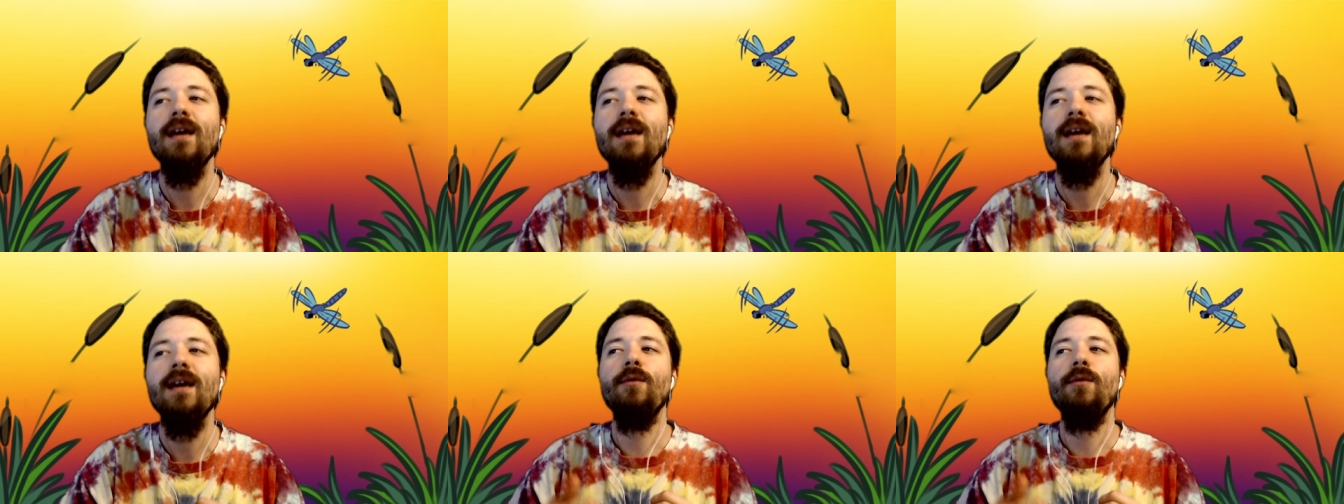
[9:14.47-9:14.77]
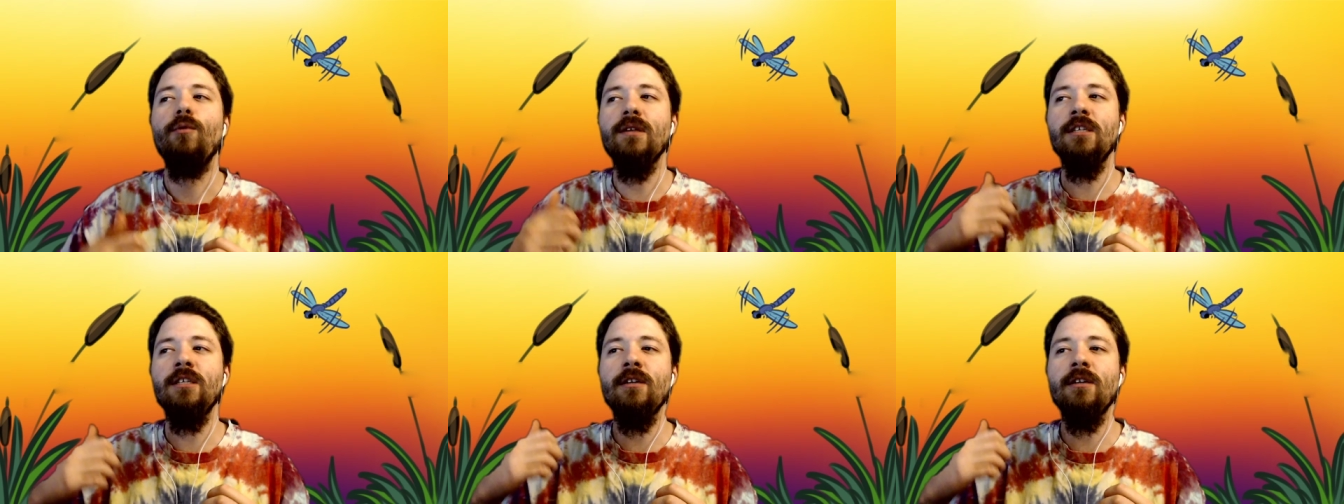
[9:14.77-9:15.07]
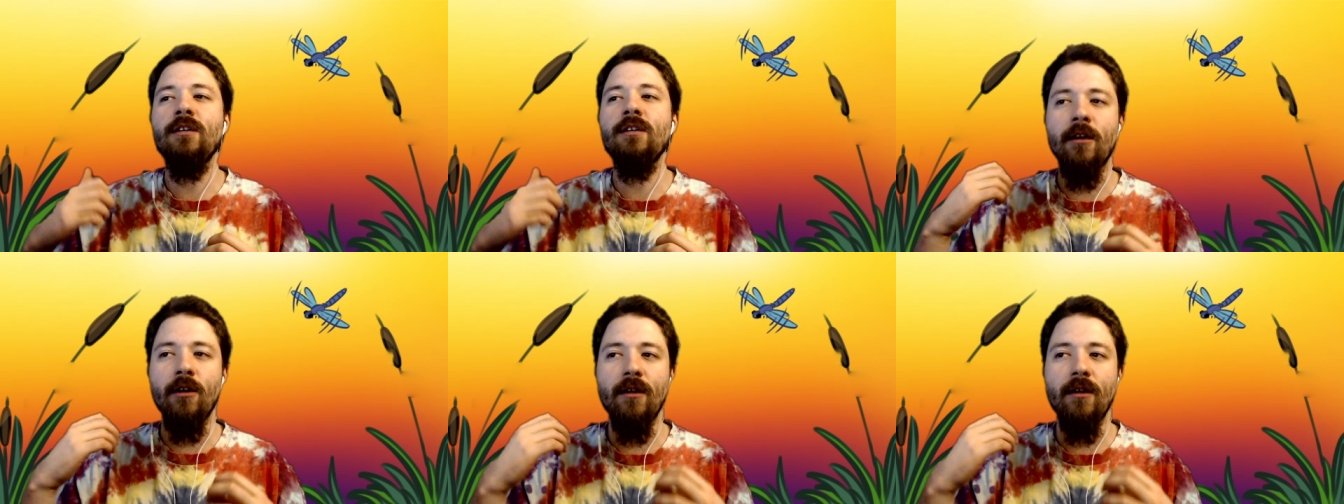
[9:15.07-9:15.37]
Once you get
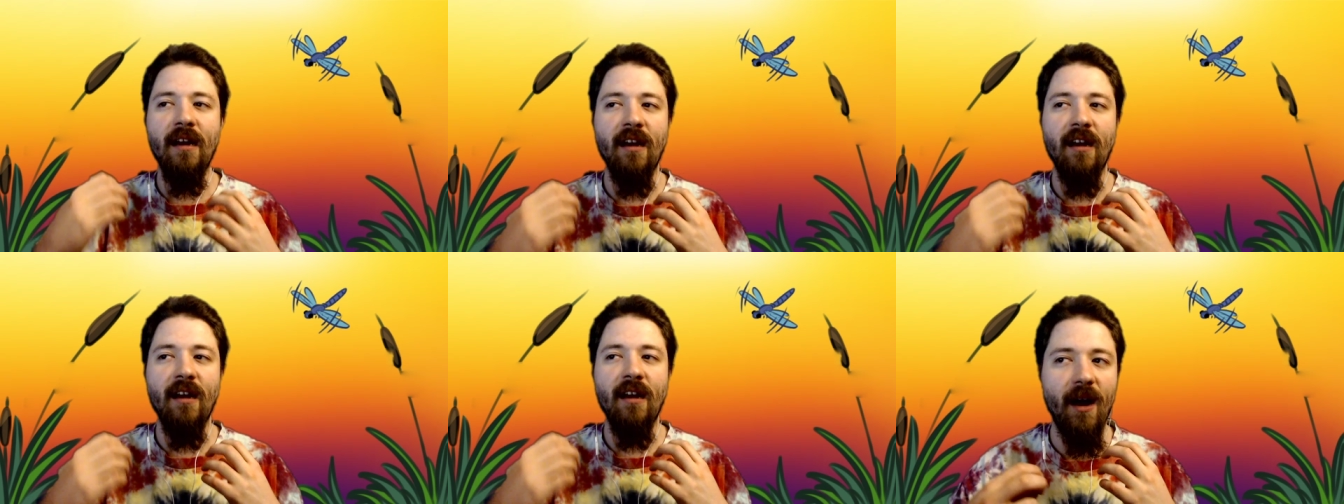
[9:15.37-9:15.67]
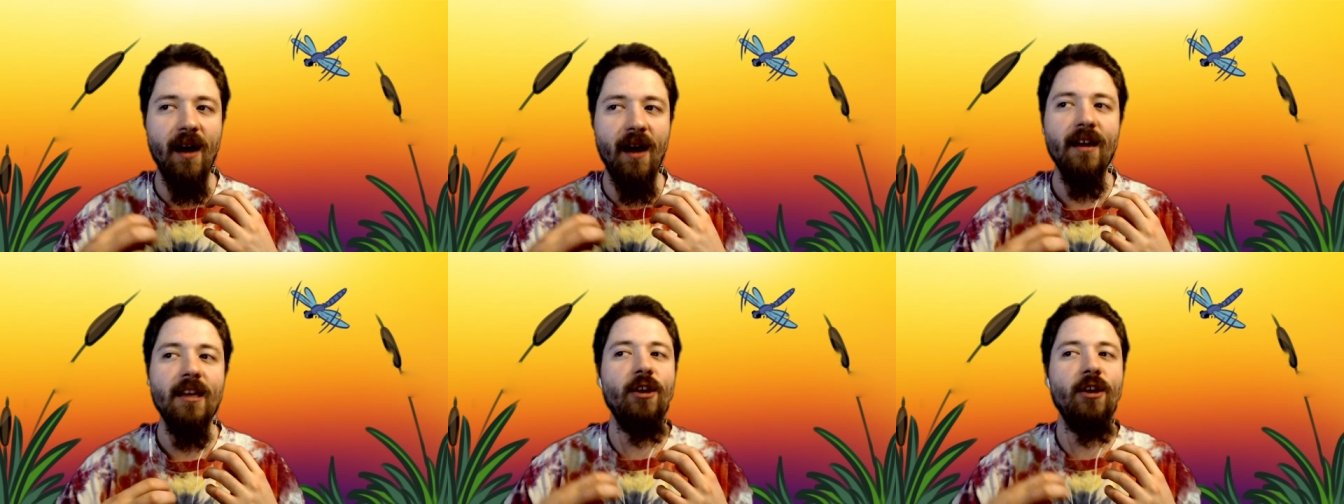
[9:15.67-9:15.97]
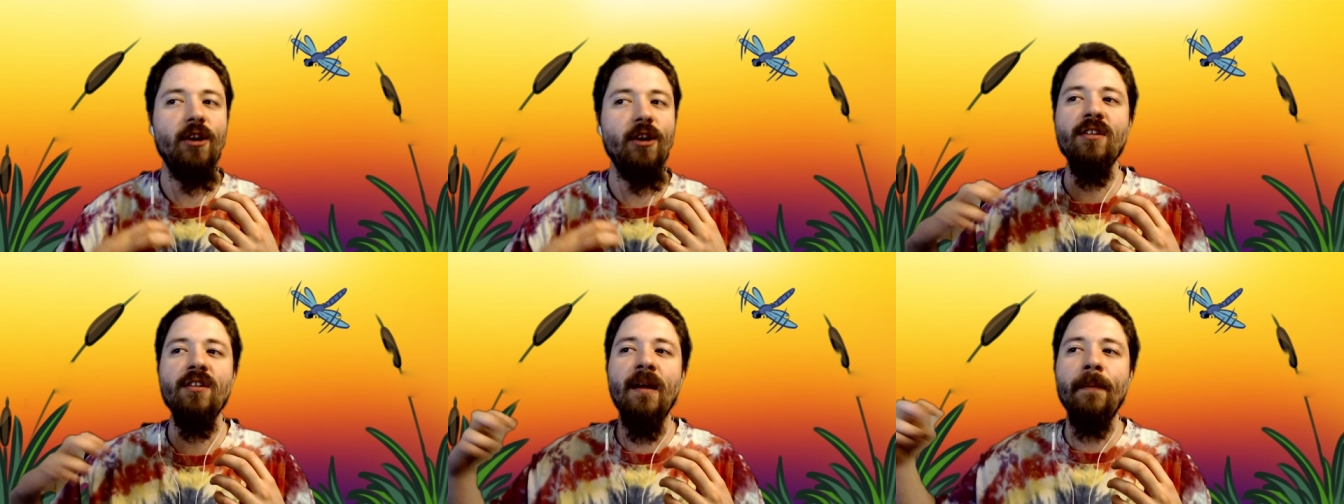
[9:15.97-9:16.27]
good at Naamah, you have the
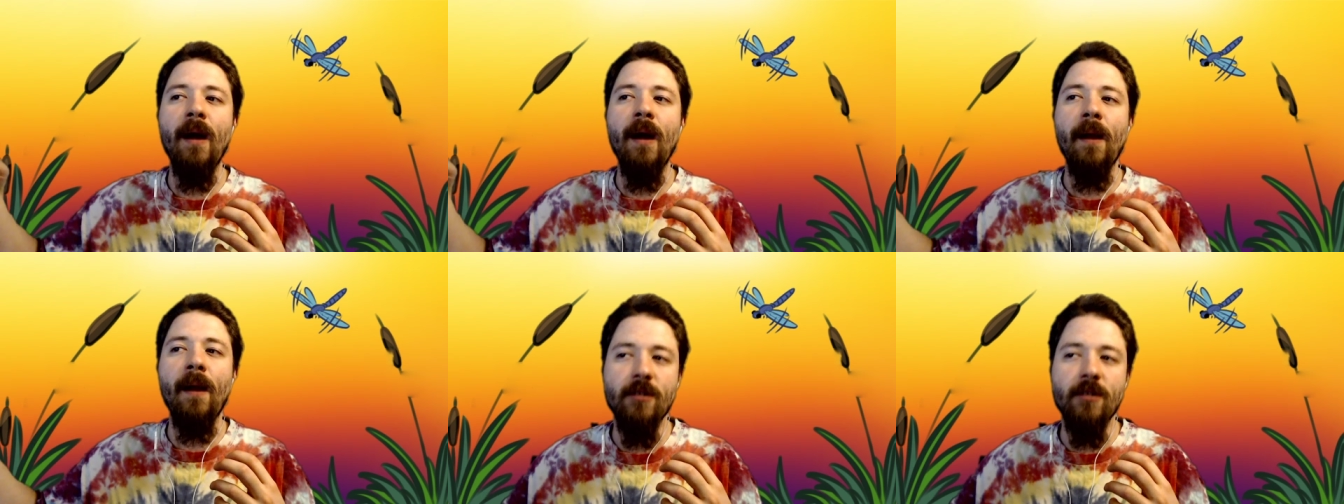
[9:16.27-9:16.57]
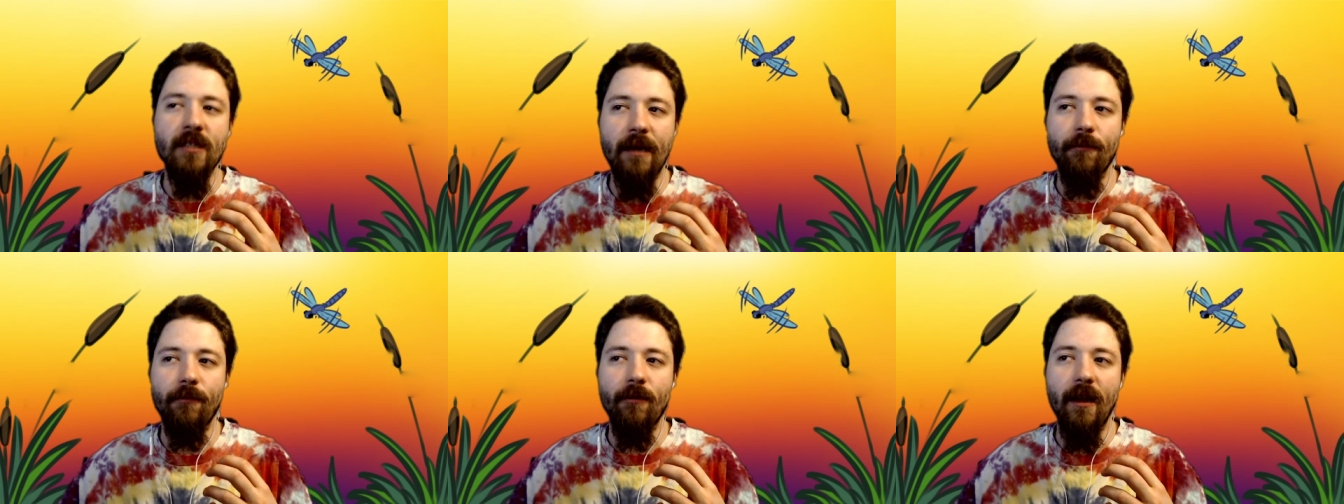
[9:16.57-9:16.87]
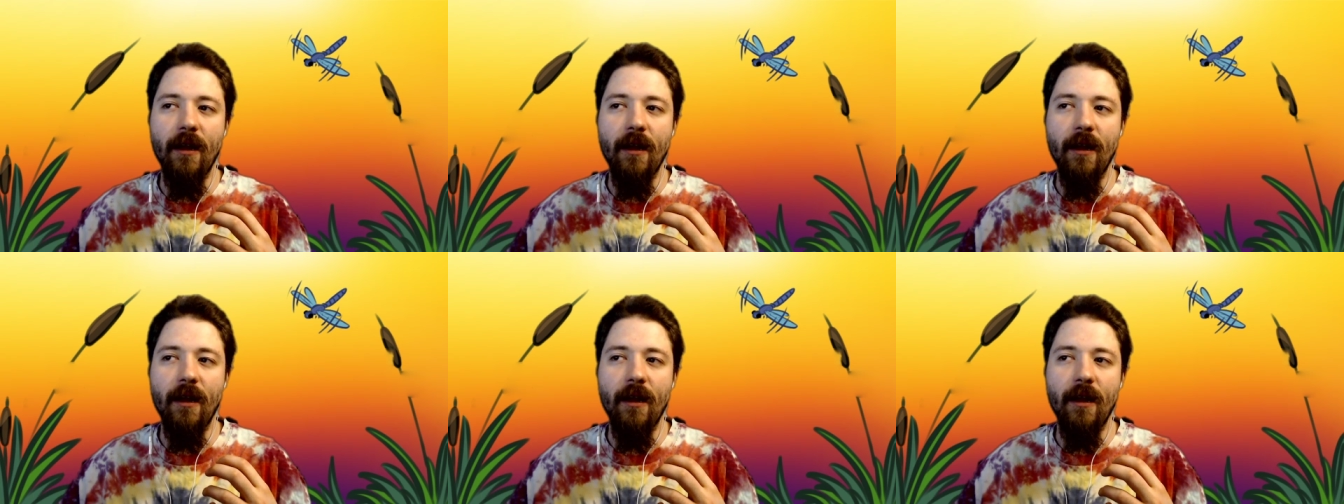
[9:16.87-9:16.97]
Naamah percent run,